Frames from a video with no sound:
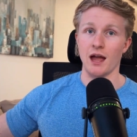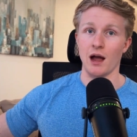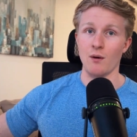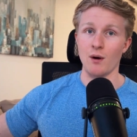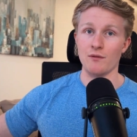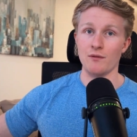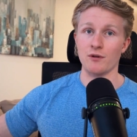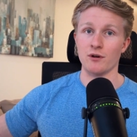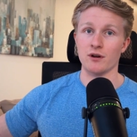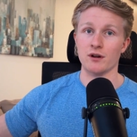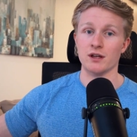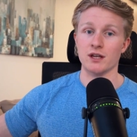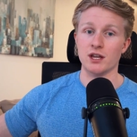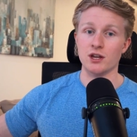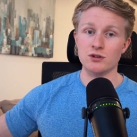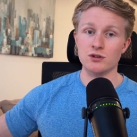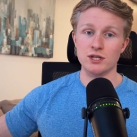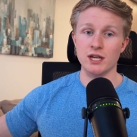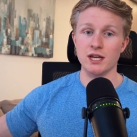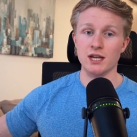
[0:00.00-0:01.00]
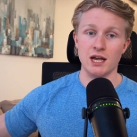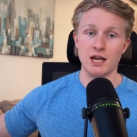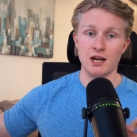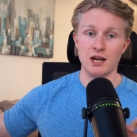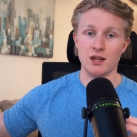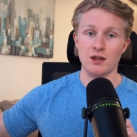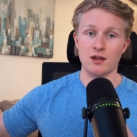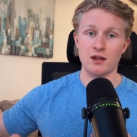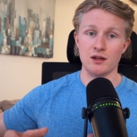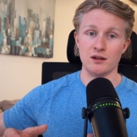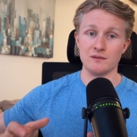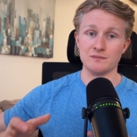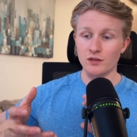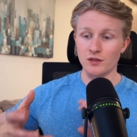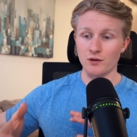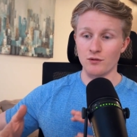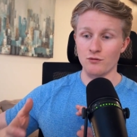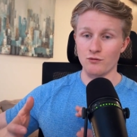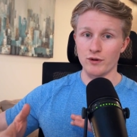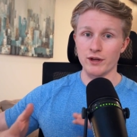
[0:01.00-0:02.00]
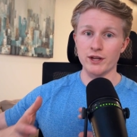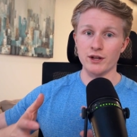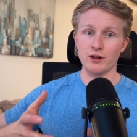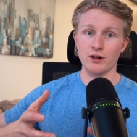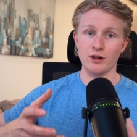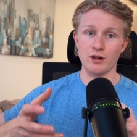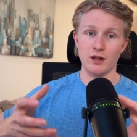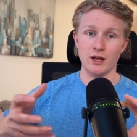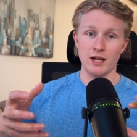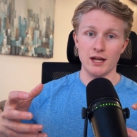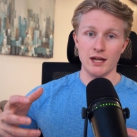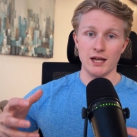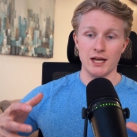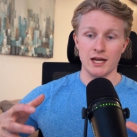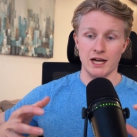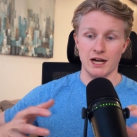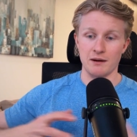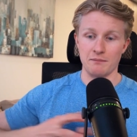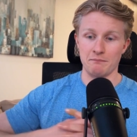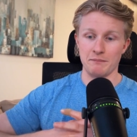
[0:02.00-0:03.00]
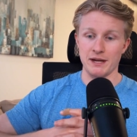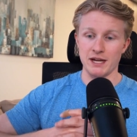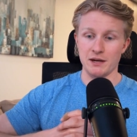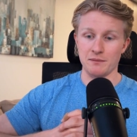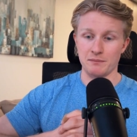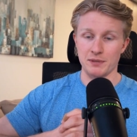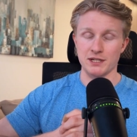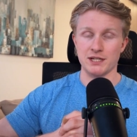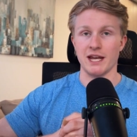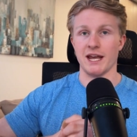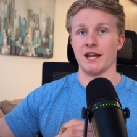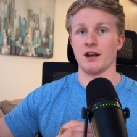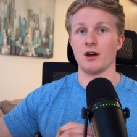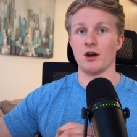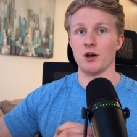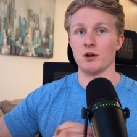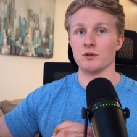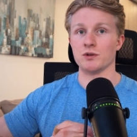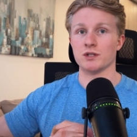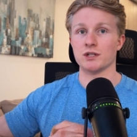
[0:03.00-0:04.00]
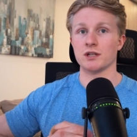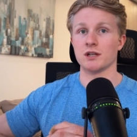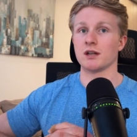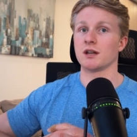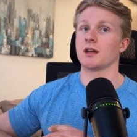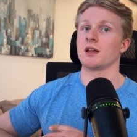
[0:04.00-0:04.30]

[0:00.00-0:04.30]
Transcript: However, here's like kind of the, the real kind of meat and potatoes